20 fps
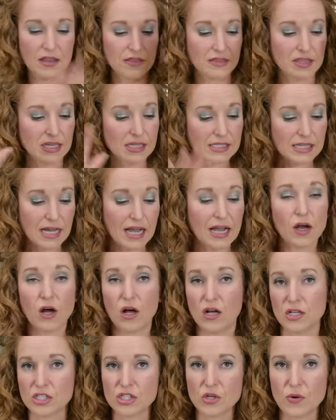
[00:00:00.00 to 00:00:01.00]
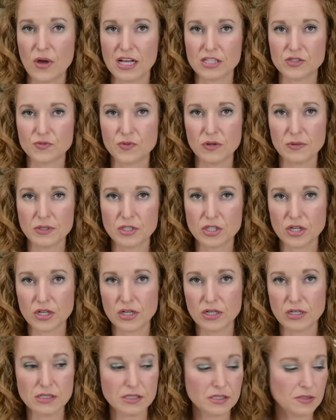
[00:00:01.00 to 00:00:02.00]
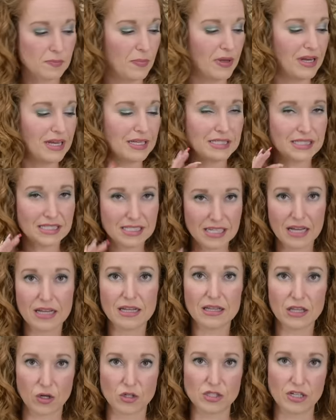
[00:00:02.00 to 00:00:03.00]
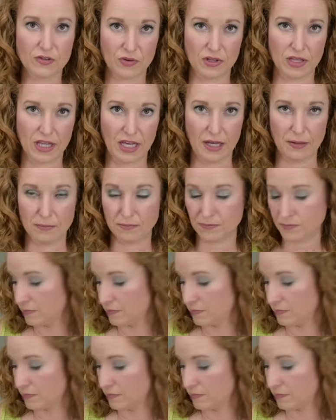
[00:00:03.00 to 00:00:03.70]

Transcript: This guy also has free returns, but it's done a little differently.